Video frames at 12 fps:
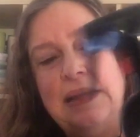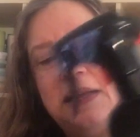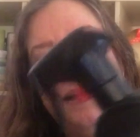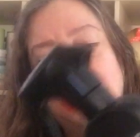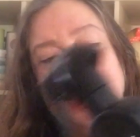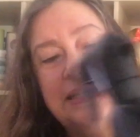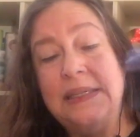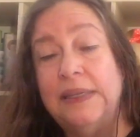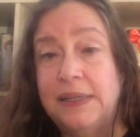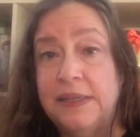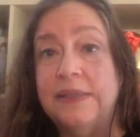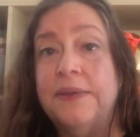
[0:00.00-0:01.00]
that this
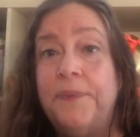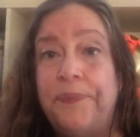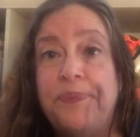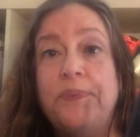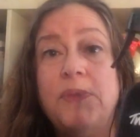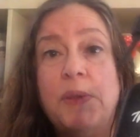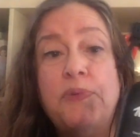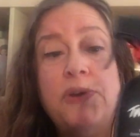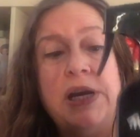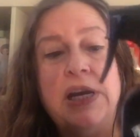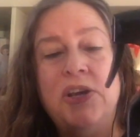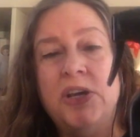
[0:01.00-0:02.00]
is
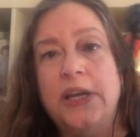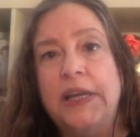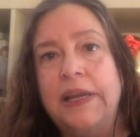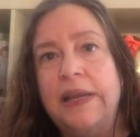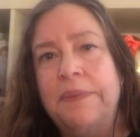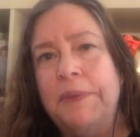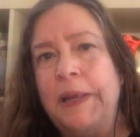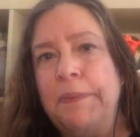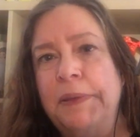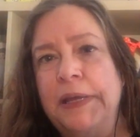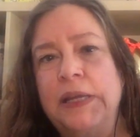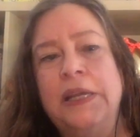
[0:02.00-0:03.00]
pretty good in my
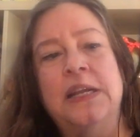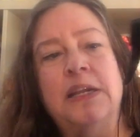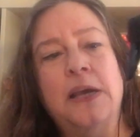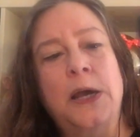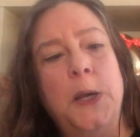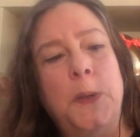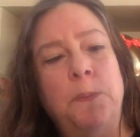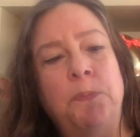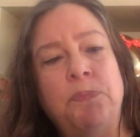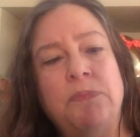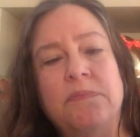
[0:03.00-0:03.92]
opinion.